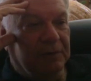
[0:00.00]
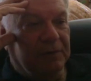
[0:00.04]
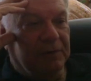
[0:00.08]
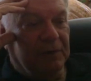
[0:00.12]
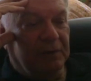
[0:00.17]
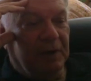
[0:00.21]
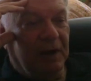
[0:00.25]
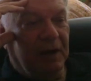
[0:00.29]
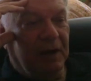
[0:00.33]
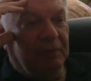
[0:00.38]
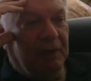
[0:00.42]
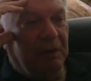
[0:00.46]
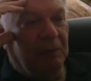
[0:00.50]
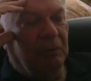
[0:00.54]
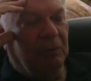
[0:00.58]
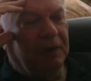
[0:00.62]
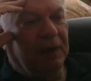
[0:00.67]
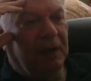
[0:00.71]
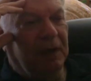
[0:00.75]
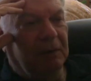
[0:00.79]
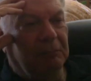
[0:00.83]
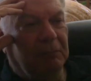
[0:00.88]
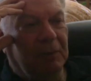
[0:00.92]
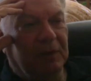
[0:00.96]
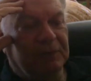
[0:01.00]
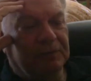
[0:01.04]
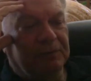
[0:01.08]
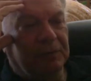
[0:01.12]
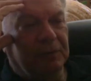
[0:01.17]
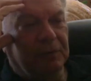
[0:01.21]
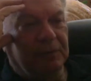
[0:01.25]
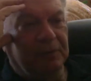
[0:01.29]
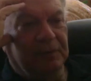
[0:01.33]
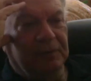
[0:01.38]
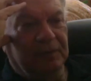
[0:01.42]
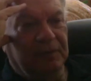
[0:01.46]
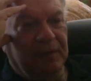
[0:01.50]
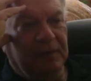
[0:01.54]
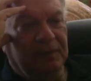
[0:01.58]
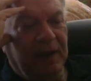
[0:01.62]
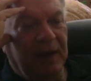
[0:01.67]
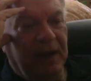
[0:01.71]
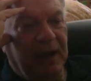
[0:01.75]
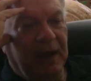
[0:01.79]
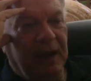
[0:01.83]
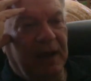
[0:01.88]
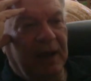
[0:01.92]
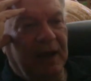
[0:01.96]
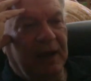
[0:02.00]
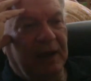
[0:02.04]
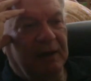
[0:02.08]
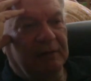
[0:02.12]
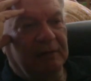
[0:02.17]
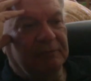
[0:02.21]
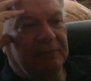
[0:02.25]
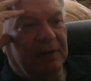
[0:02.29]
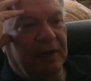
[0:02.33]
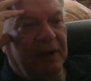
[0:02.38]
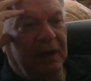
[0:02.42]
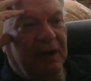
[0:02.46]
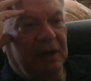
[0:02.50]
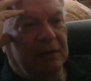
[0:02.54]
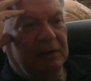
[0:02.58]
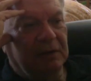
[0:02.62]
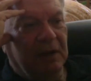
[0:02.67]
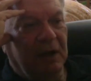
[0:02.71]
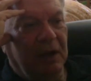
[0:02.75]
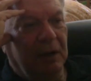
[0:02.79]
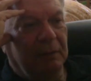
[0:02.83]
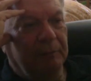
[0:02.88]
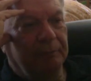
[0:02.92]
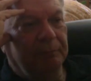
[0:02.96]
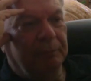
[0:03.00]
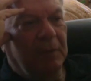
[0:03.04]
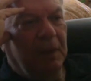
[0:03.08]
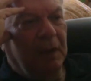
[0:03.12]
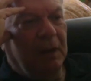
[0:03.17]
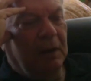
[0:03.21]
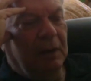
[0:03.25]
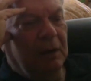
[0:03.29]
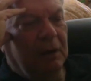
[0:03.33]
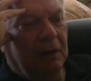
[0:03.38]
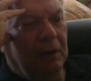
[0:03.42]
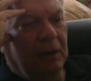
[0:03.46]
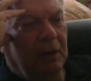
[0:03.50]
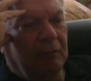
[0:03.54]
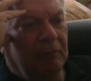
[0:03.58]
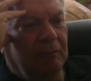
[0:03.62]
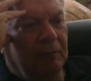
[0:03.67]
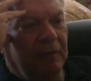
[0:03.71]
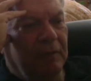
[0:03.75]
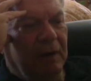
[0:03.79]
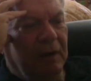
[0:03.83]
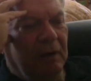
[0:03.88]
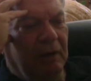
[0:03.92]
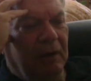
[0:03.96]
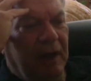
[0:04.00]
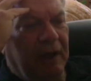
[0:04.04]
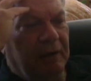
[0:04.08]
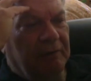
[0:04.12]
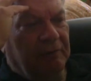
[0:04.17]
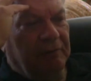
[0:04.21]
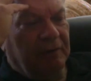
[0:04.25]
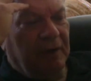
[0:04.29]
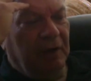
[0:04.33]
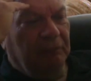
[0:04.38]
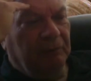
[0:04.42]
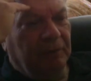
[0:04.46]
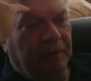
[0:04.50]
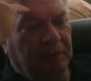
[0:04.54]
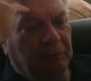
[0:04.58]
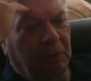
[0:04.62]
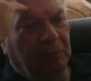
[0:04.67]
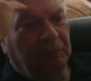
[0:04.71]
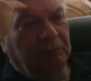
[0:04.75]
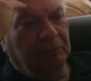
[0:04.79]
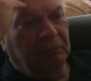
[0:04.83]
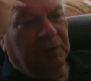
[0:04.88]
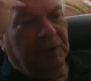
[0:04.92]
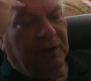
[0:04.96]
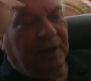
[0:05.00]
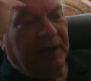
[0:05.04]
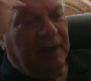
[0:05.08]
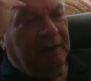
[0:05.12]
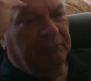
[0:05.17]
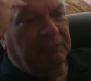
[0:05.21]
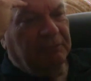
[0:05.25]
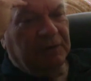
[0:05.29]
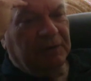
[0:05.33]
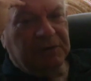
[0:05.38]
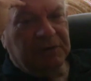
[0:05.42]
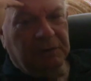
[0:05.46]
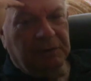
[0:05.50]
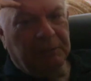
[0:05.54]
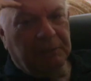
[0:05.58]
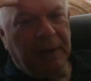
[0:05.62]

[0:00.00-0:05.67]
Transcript: with their I don't get much further than they have and. Um, they'll have they won't really have much